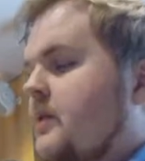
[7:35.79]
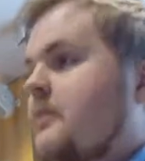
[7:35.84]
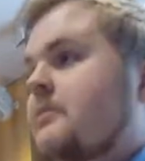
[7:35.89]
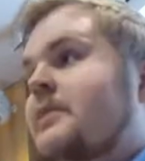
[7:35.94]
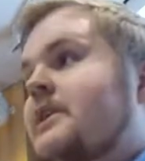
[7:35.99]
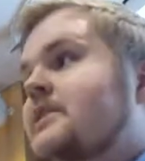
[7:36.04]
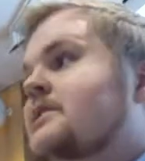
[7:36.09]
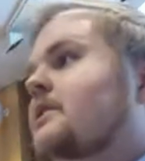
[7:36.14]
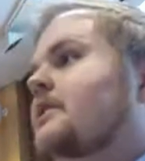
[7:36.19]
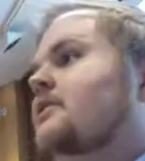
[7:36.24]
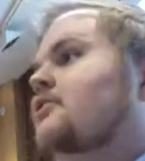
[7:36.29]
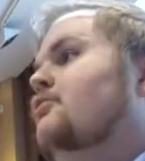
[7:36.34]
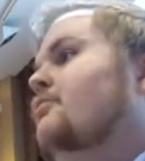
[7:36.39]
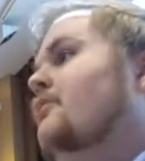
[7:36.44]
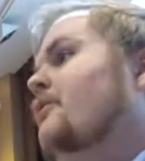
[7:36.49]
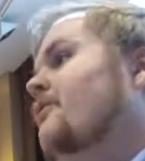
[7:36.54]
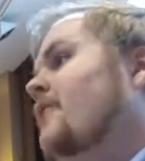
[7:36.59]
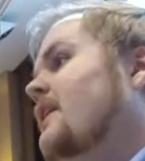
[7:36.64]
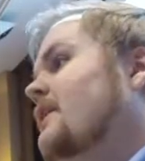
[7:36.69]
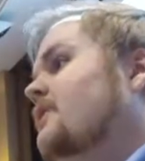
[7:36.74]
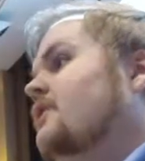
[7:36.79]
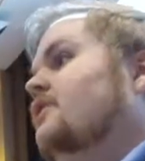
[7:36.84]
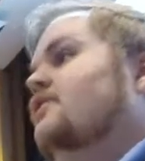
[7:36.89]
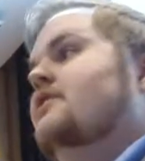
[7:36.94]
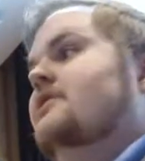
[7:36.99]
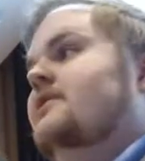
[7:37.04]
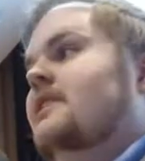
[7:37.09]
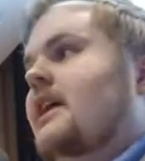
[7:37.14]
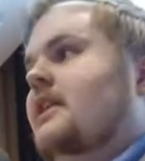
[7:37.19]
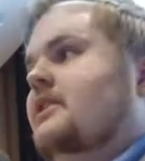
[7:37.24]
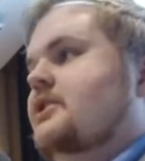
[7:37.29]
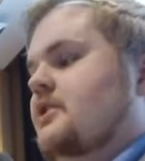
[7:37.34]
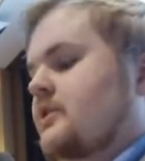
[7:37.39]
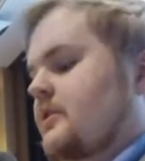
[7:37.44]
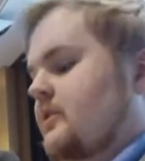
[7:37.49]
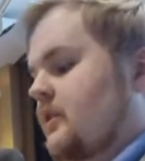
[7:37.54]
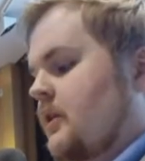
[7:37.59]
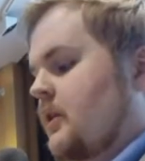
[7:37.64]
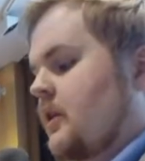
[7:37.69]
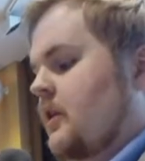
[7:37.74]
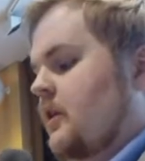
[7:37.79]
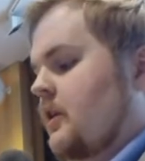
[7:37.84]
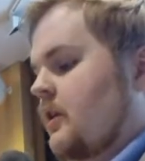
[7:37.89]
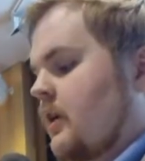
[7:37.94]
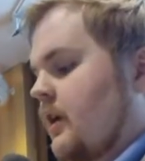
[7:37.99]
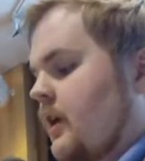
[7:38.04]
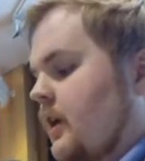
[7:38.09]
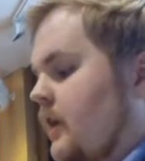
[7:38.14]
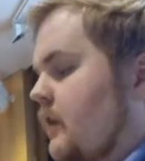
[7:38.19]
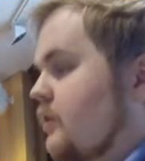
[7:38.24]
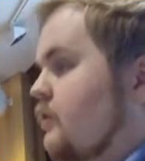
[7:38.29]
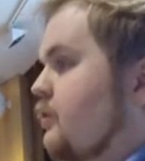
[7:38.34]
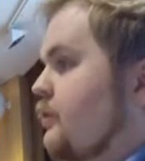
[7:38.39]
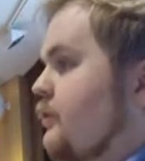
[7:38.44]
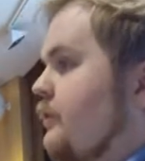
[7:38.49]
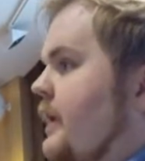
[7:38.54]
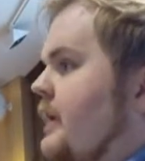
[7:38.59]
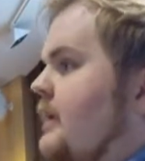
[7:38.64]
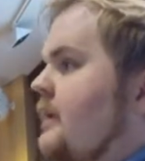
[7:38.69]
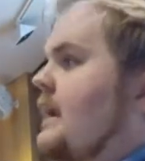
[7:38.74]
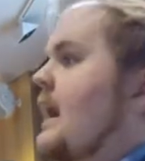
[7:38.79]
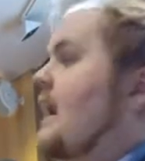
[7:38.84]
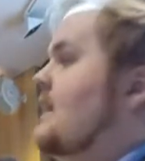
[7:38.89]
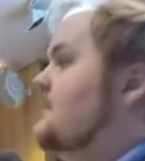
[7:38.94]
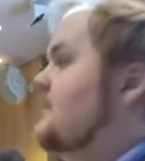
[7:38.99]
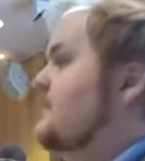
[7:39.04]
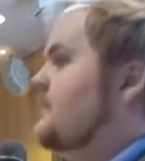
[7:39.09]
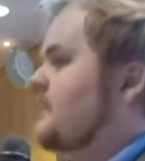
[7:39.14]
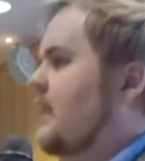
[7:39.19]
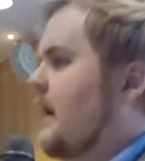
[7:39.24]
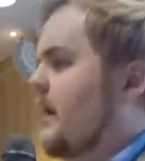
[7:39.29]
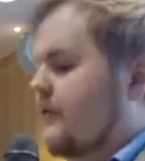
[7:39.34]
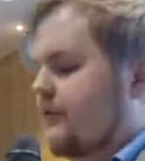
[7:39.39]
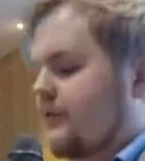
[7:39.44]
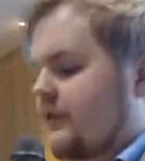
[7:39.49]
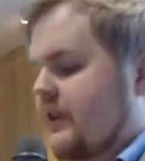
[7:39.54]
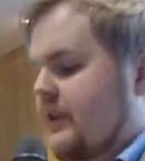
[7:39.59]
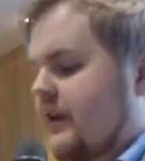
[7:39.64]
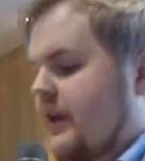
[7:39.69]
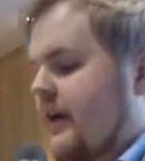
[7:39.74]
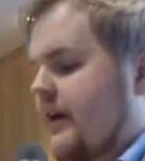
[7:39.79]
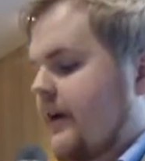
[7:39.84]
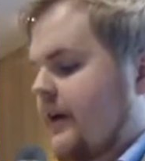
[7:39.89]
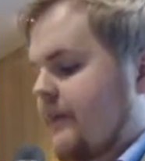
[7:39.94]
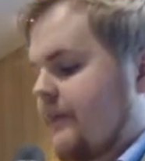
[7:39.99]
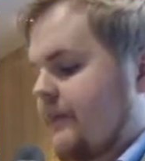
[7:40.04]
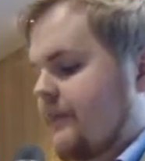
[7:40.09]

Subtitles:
Basically to prevent a transaction to create an asset out of thin air.